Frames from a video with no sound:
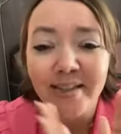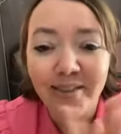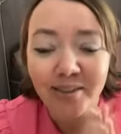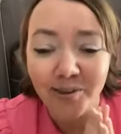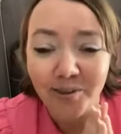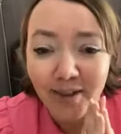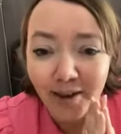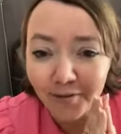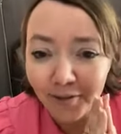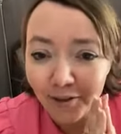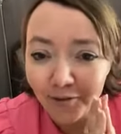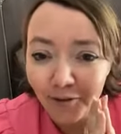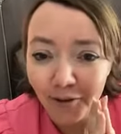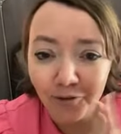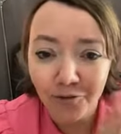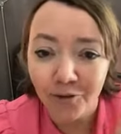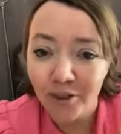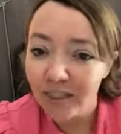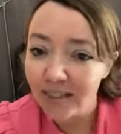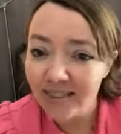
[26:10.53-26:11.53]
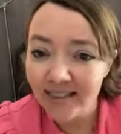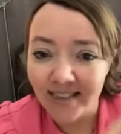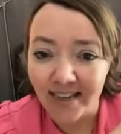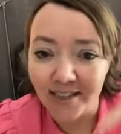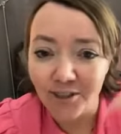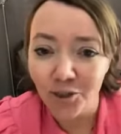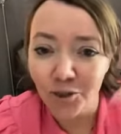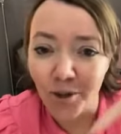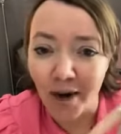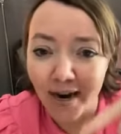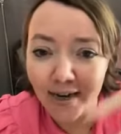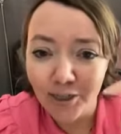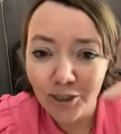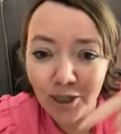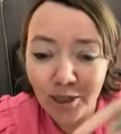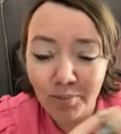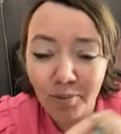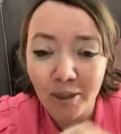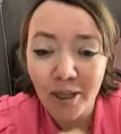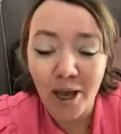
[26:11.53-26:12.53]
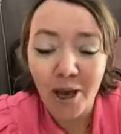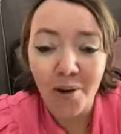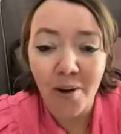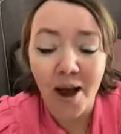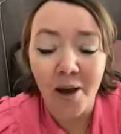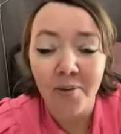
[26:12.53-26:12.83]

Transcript: So definitely feel free to say strategy below.